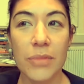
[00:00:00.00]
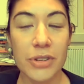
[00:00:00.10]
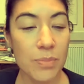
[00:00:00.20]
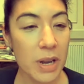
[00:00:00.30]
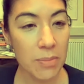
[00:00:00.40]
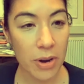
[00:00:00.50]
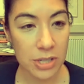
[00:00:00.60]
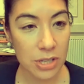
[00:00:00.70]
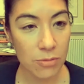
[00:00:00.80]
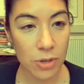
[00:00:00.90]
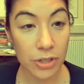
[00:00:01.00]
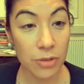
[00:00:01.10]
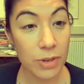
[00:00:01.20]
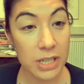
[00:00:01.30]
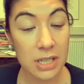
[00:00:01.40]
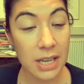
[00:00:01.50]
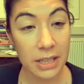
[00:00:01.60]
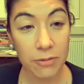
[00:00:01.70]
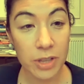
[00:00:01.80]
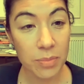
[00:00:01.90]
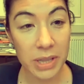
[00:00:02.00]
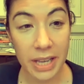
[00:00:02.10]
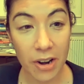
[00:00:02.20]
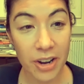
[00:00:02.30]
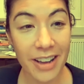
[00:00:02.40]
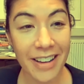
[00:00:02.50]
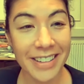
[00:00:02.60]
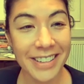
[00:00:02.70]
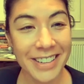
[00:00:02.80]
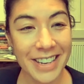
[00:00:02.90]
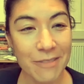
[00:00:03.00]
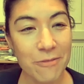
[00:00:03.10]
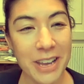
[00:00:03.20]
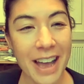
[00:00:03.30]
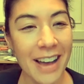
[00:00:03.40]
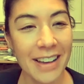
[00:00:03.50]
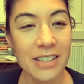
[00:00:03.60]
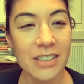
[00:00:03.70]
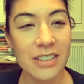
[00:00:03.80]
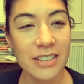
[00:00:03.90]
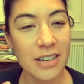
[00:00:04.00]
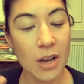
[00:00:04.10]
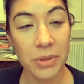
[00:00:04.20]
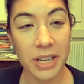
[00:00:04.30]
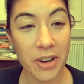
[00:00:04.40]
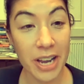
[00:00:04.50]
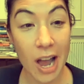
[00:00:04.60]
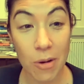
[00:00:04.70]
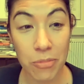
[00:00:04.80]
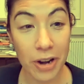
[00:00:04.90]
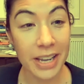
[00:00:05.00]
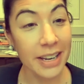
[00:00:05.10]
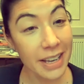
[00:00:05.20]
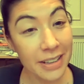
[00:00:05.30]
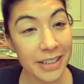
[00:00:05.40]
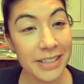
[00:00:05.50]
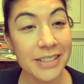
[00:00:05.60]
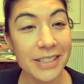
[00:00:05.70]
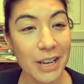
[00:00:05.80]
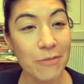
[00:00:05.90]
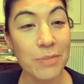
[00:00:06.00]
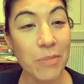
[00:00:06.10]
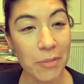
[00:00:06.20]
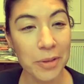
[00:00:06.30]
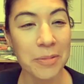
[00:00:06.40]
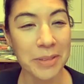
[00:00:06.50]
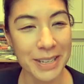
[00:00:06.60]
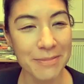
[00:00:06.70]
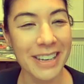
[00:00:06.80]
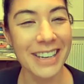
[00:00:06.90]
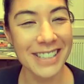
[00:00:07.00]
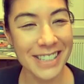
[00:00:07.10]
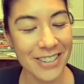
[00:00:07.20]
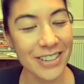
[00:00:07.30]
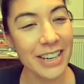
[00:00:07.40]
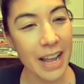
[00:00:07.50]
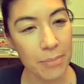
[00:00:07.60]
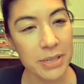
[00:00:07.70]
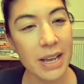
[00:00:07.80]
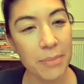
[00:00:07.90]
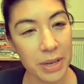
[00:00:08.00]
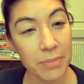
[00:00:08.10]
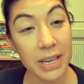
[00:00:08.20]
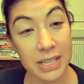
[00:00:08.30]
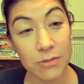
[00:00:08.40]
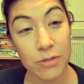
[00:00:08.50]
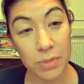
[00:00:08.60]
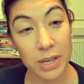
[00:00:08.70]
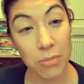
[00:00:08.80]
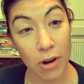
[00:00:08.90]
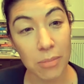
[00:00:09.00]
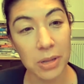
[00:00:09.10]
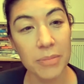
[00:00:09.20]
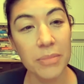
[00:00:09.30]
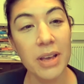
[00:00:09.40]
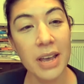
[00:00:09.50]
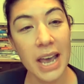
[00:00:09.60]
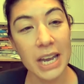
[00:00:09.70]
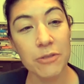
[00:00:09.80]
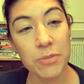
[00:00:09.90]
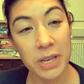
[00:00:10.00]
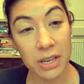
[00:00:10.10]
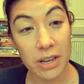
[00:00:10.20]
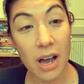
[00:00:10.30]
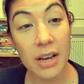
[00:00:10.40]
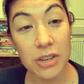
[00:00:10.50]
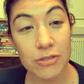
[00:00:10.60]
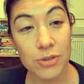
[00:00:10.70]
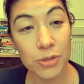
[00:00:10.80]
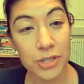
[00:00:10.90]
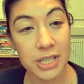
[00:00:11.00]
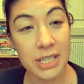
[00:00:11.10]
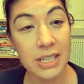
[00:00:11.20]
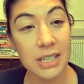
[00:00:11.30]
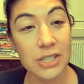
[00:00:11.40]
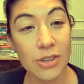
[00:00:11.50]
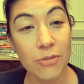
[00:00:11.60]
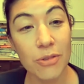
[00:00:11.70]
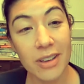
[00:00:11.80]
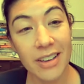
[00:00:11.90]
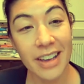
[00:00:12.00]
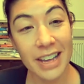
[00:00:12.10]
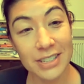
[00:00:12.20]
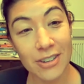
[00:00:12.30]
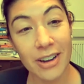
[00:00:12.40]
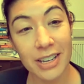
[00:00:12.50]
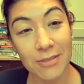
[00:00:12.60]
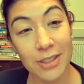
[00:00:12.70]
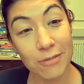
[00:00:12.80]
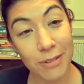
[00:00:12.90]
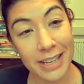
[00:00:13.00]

there's many parts of the world in which they live with malaria. If we had a malaria outbreak in England, it would probably be considered an epidemic because it would be a problem and it would be an unusual disease. So it's not even the